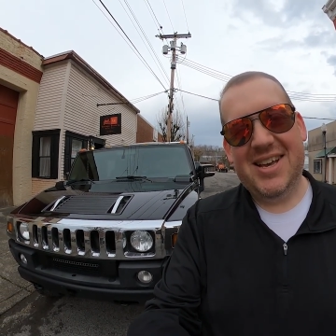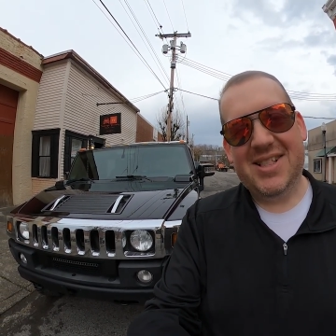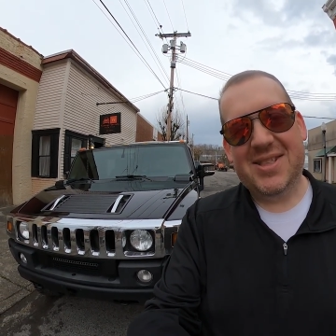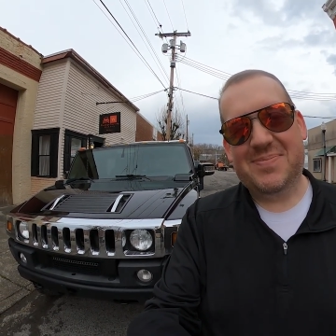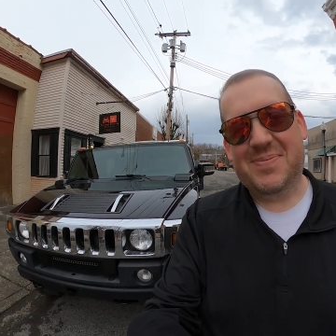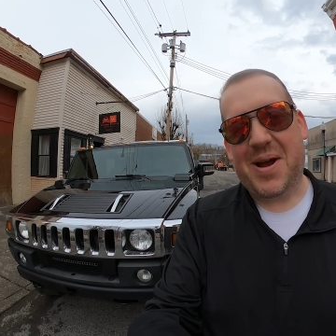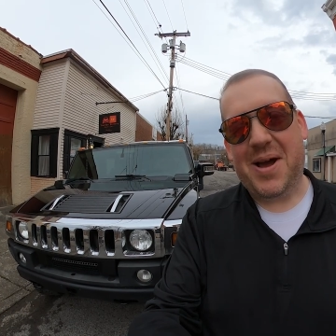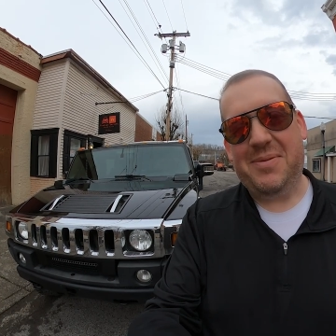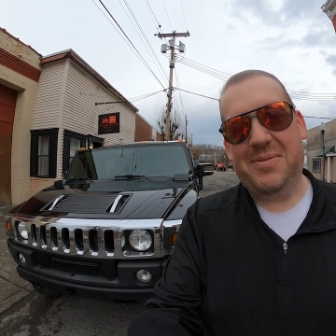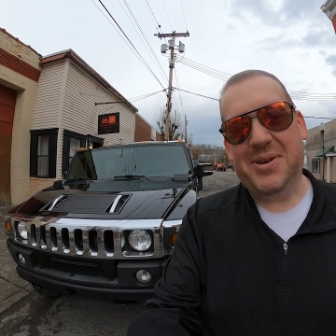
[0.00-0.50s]

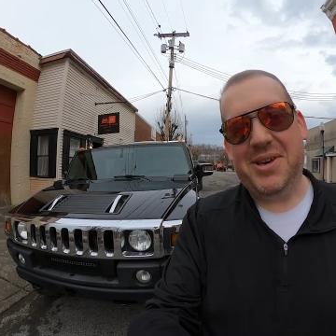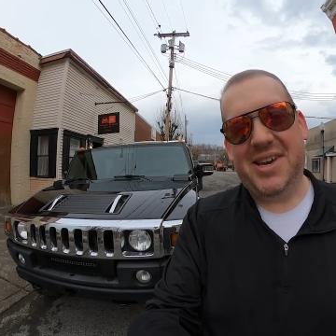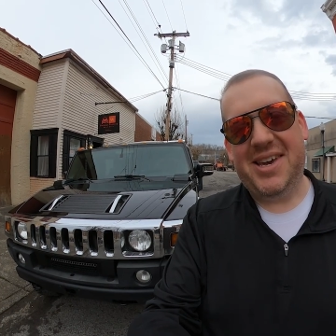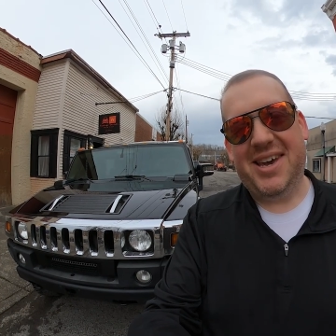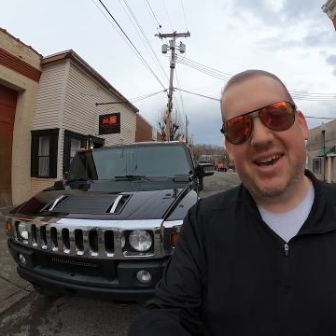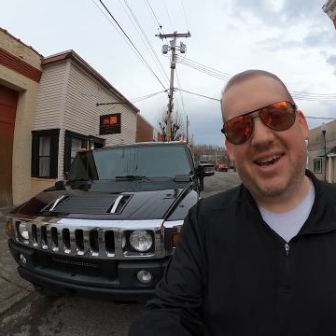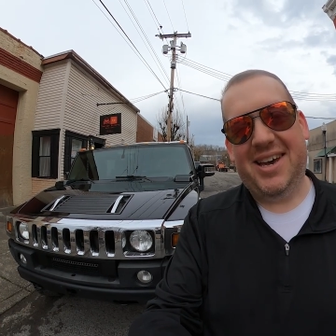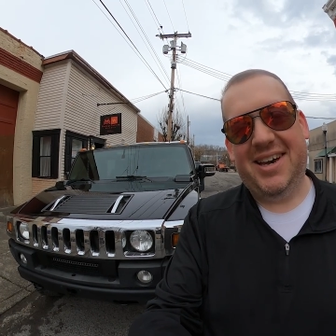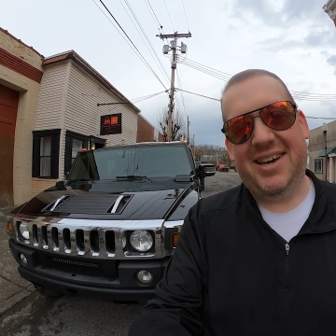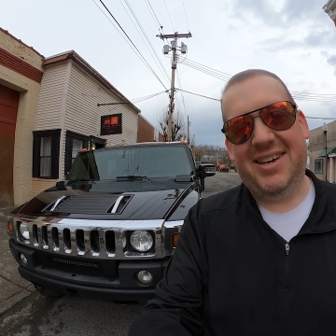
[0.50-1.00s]
It's
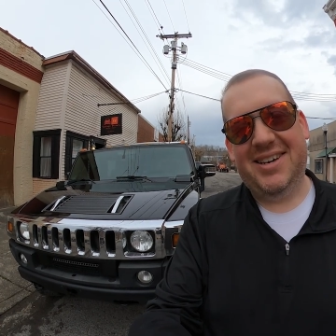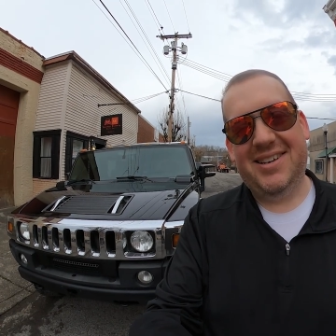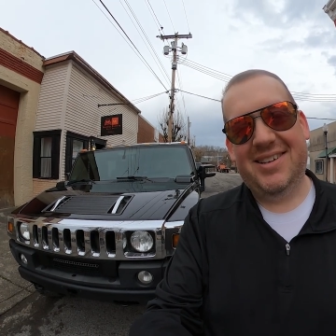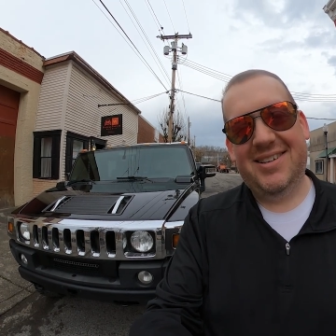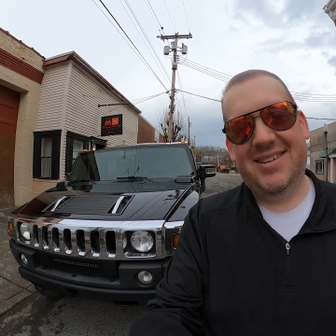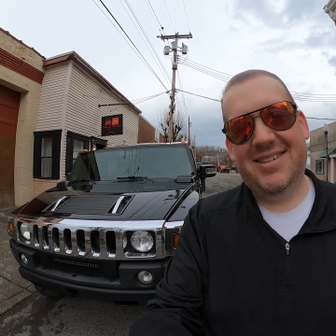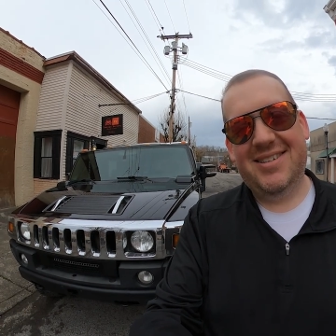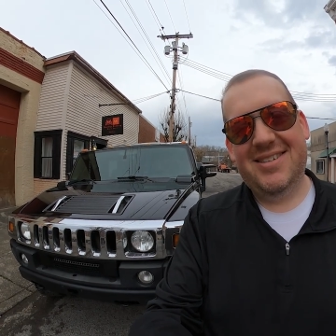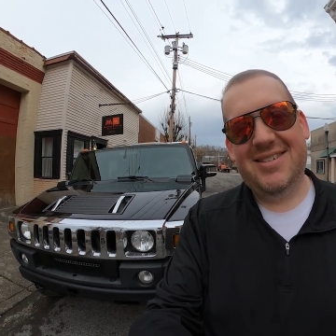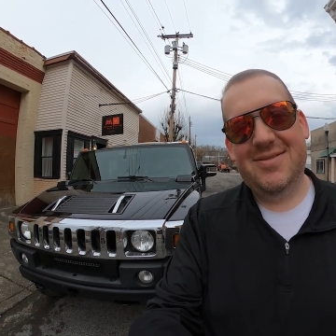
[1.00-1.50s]
probably uh,
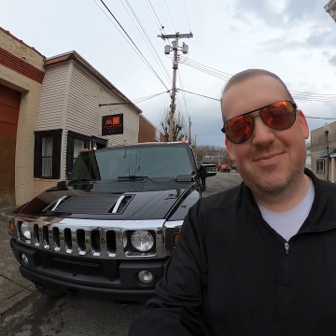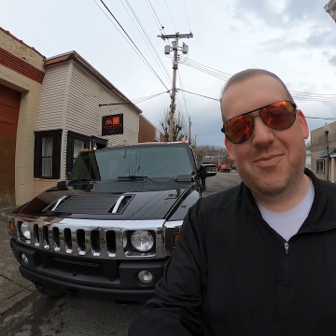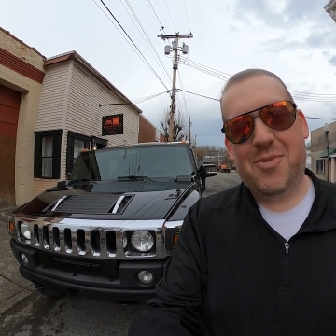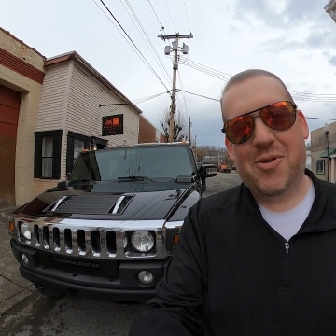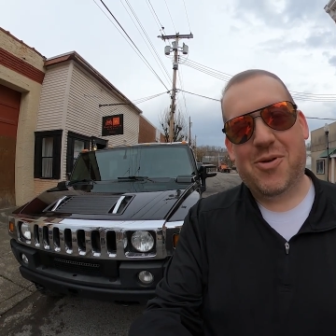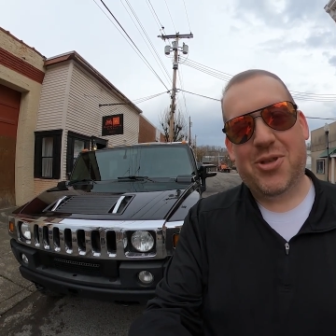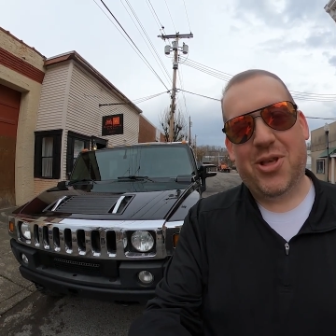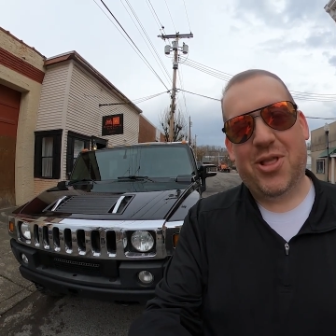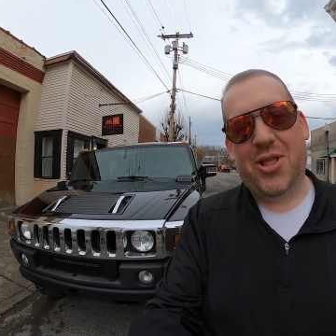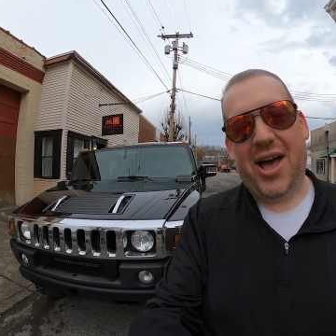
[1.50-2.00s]

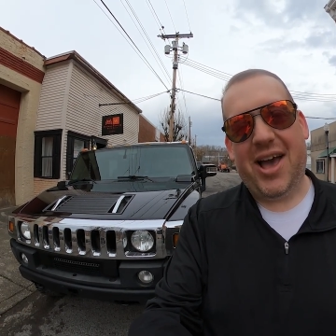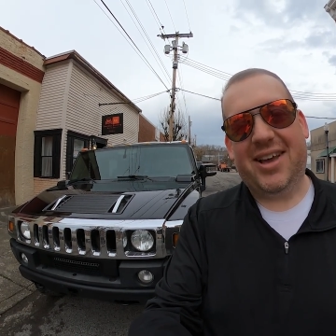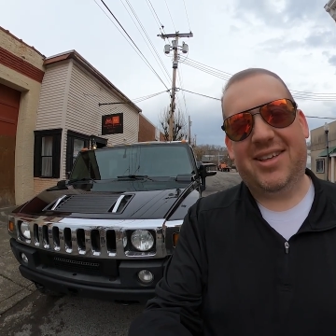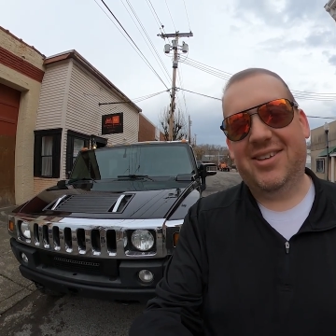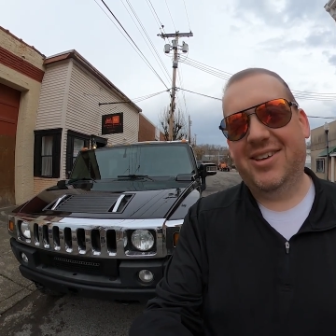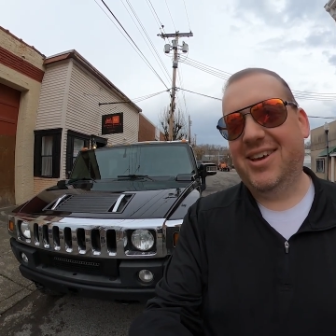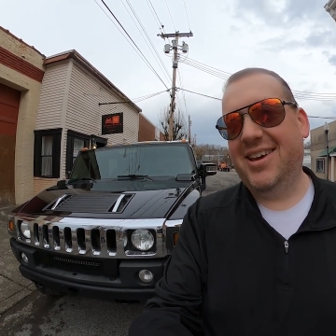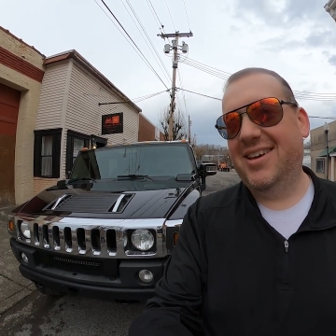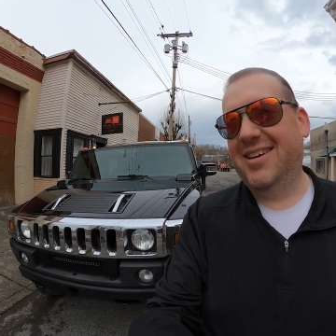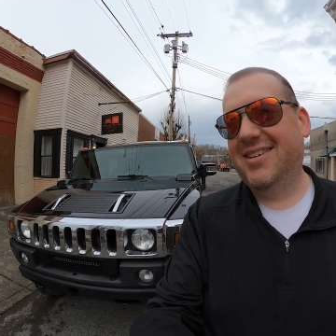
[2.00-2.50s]
more than
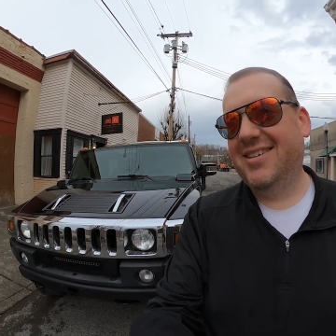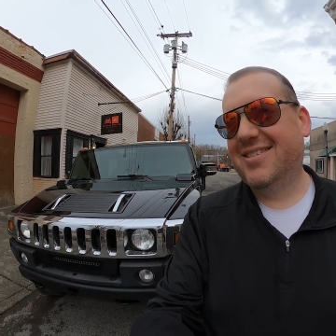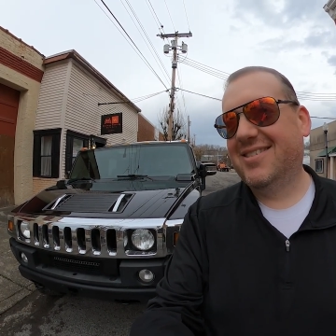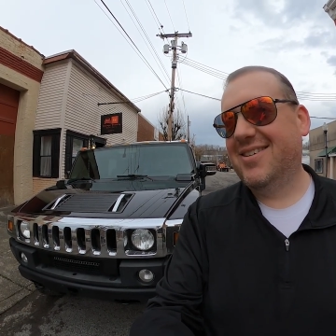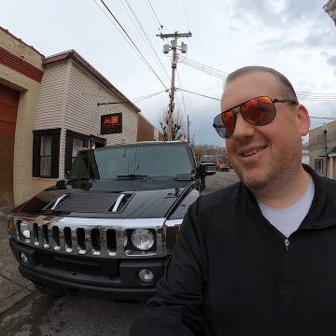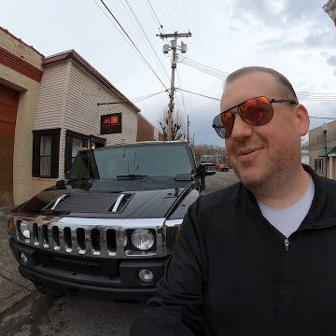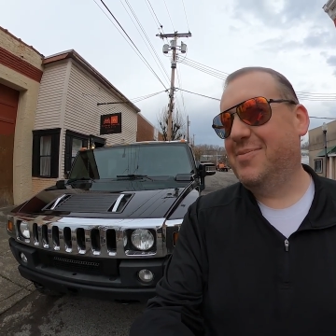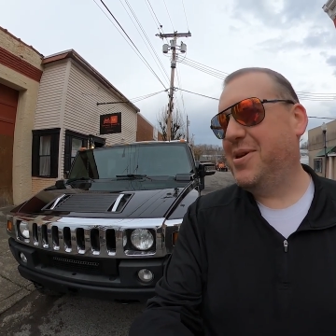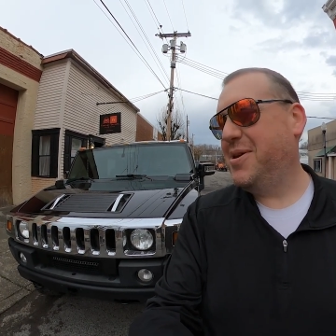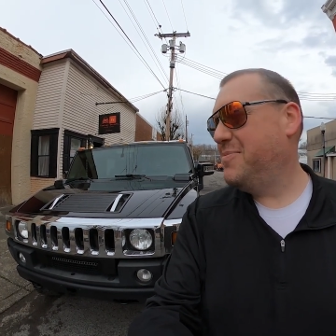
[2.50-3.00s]
likely
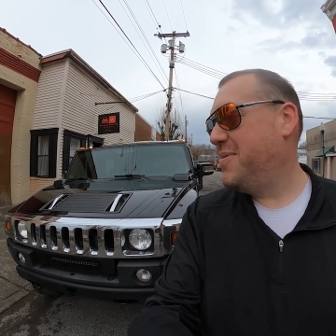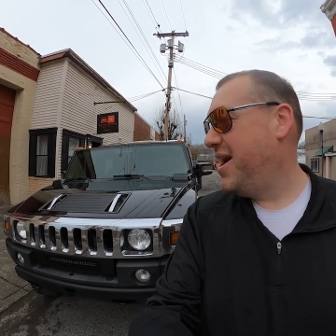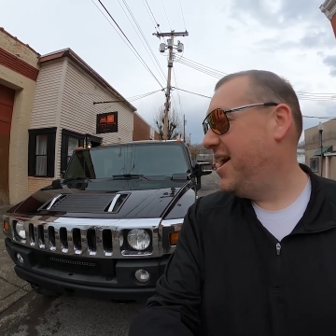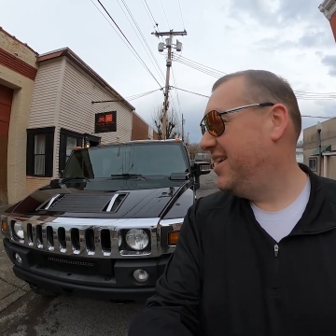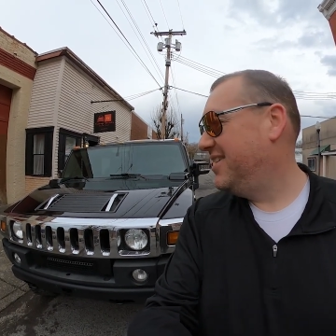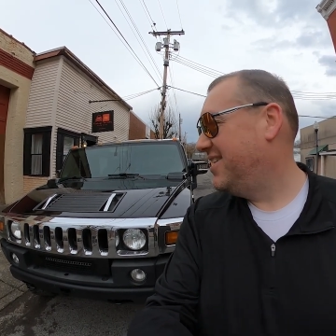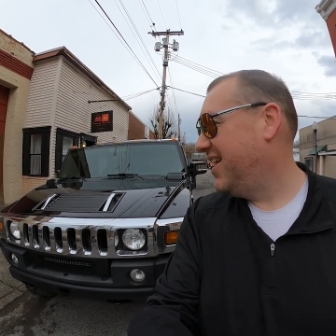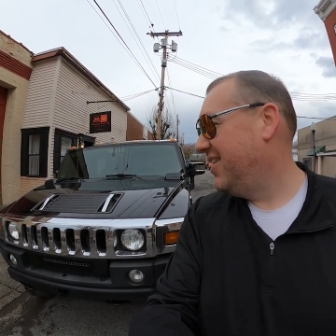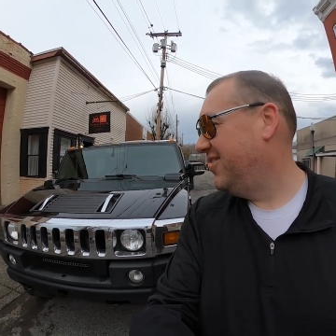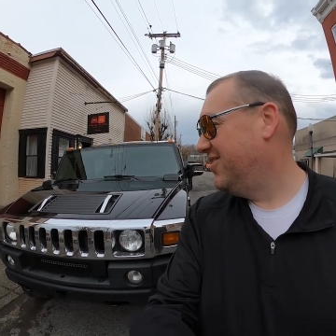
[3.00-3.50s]
gonna be
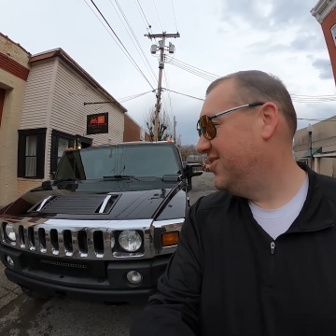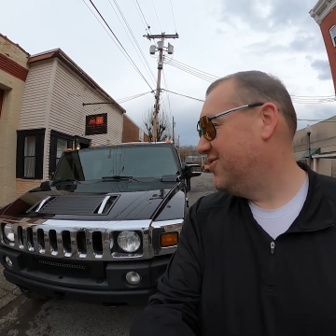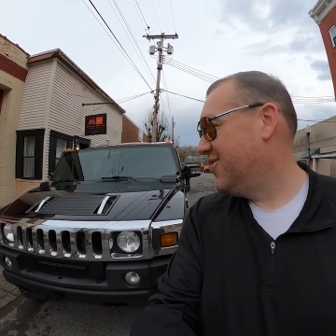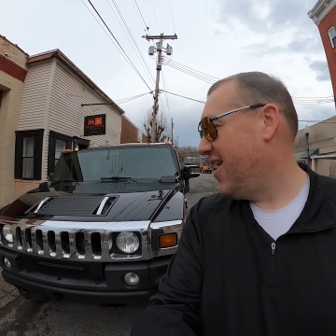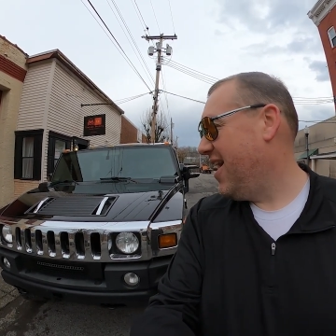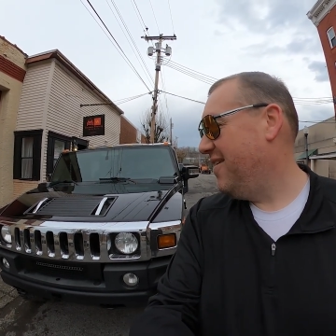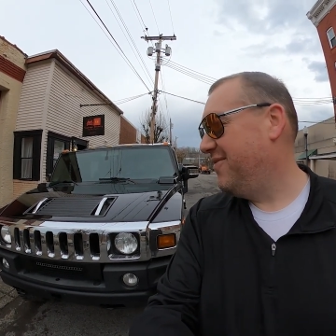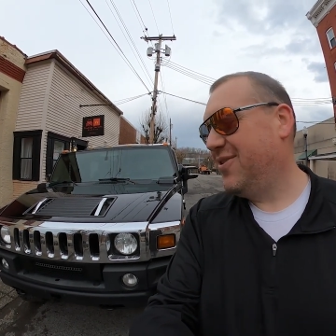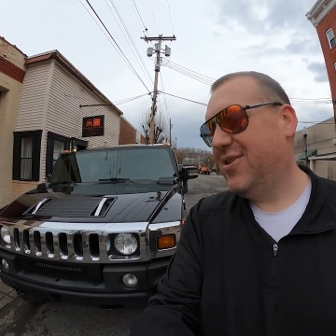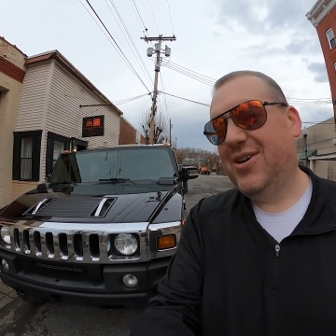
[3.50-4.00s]
my daily
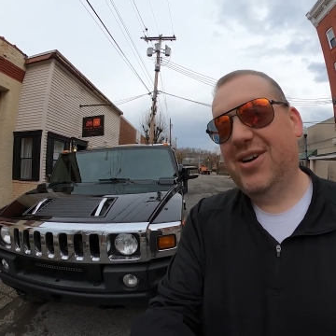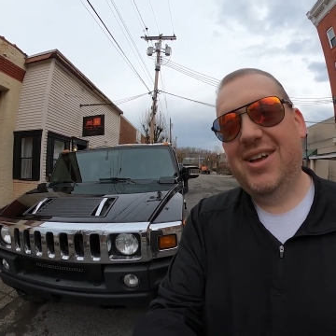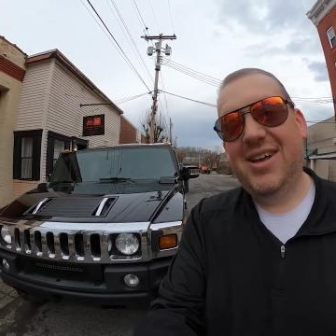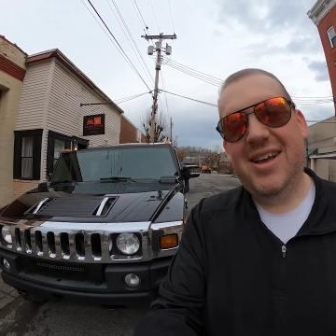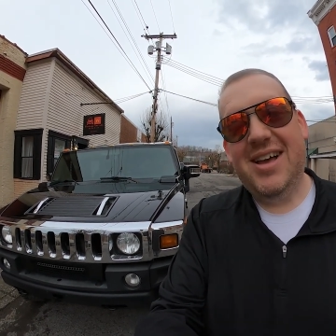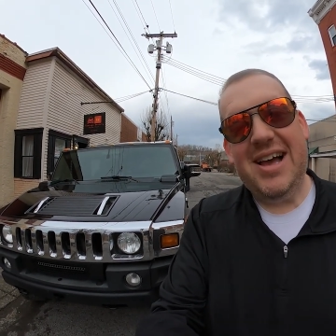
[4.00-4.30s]
driver.